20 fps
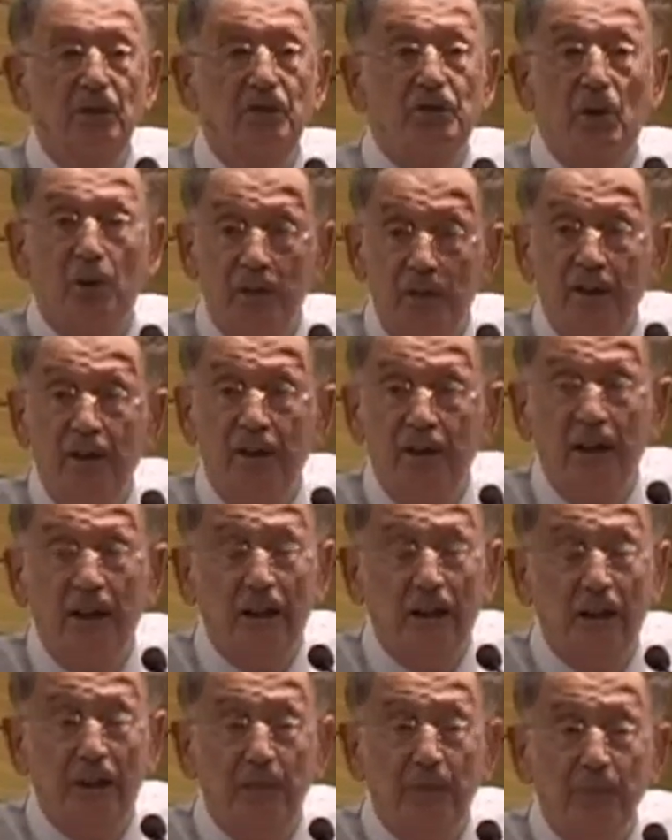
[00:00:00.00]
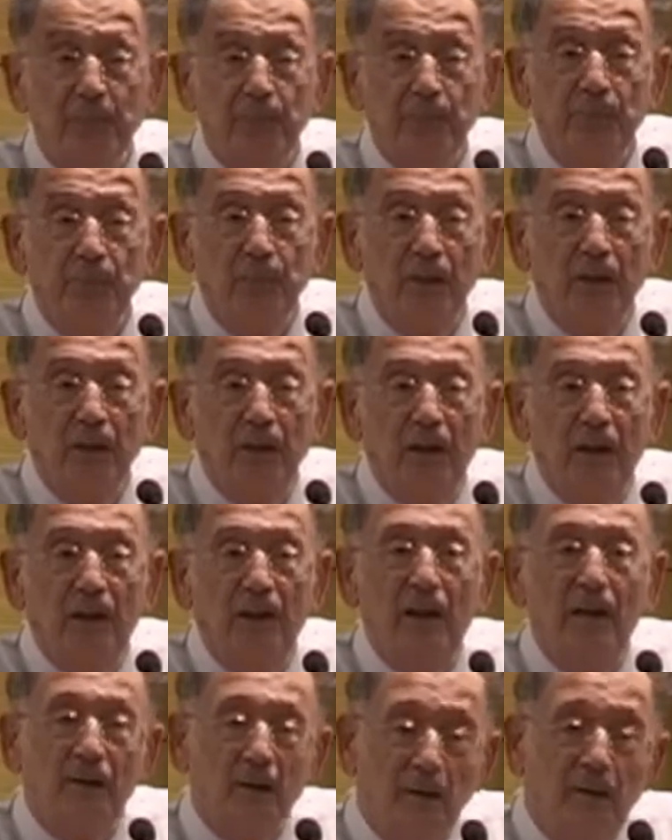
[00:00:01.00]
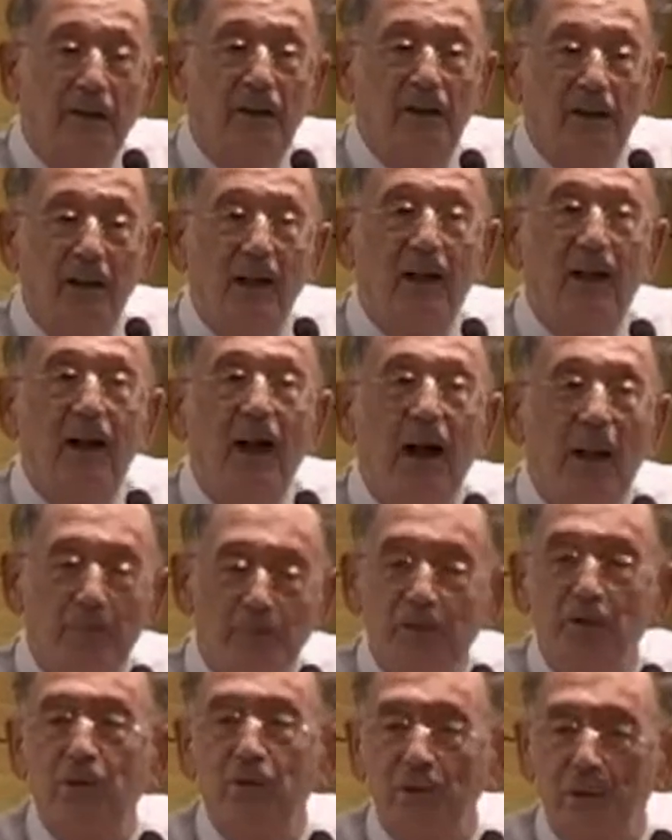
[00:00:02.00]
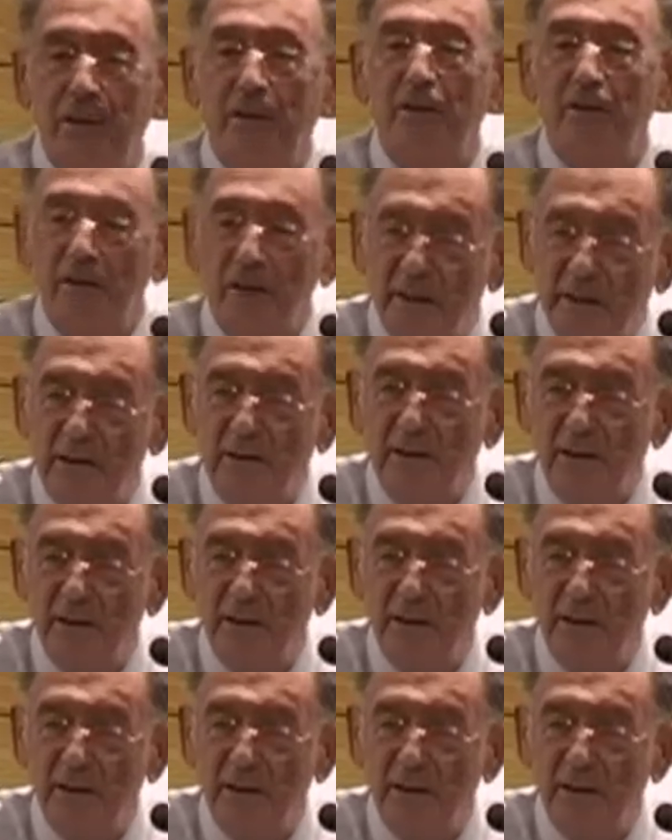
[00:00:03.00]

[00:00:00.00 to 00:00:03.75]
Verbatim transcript: So they think. And I don't think they are absolutely crazy.